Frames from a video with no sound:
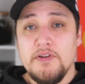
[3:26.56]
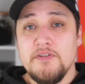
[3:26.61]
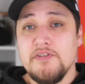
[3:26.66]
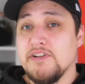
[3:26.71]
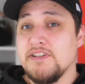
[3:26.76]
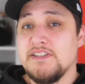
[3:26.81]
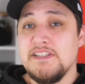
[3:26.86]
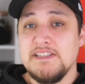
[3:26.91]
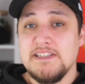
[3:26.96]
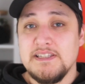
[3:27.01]

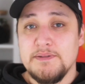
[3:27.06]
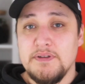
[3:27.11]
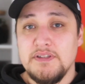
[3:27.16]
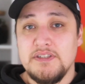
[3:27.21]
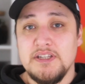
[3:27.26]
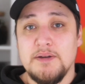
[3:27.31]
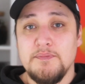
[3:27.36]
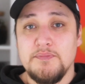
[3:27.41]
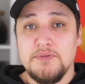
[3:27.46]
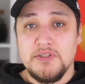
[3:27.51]
already seen some
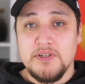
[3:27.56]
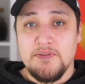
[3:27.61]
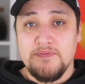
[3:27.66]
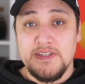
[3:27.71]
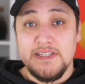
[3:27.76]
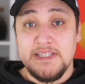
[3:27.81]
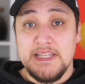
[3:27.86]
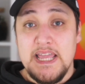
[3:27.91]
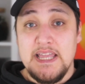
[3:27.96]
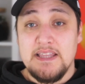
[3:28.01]
examples of
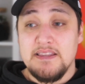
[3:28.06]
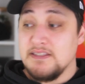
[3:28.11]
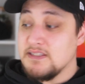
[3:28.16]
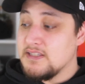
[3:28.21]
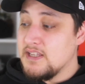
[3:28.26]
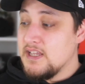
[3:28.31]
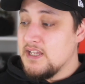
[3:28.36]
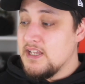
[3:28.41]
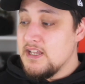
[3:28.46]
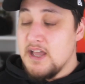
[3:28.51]
this
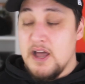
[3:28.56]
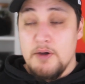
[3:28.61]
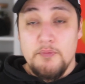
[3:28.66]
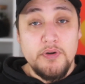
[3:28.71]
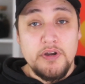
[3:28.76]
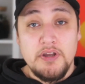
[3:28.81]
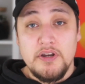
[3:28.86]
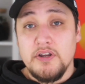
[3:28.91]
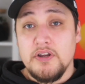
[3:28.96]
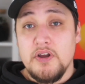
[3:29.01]
lens. And
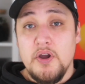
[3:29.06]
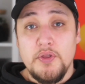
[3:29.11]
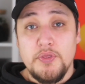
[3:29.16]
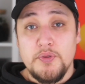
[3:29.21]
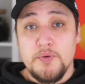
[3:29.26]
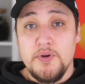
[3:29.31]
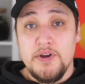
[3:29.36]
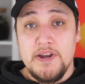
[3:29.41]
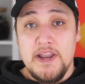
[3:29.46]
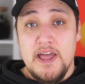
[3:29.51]
we're gonna go
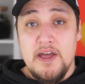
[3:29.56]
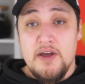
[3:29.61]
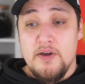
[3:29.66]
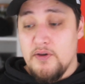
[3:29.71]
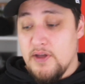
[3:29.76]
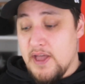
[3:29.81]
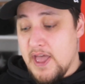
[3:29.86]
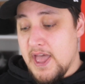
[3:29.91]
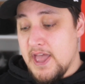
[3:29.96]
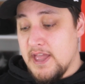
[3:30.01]
through it
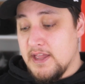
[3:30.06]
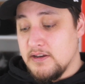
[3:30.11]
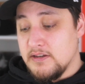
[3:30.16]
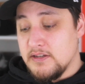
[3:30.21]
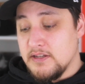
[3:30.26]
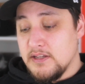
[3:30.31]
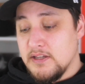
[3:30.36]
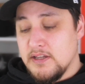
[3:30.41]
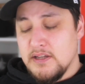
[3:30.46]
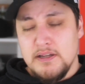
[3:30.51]
now and
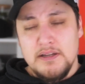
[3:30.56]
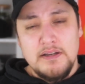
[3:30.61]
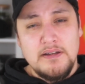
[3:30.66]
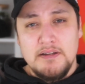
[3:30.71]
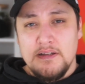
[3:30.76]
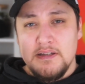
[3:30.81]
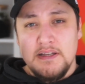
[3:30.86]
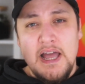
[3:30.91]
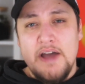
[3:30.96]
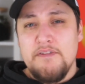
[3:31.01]

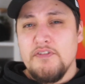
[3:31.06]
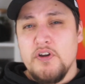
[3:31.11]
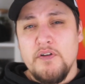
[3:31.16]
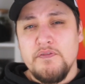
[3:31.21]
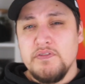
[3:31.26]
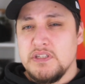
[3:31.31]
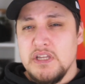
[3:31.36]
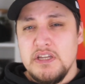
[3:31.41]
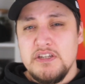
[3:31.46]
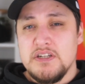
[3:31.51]
have a
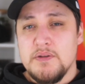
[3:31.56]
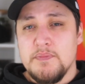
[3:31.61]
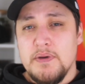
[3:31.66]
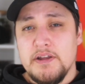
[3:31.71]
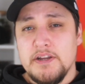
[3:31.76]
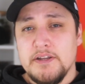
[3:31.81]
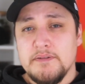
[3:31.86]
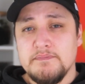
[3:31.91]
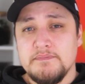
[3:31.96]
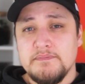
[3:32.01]
conversation
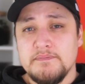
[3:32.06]
about it.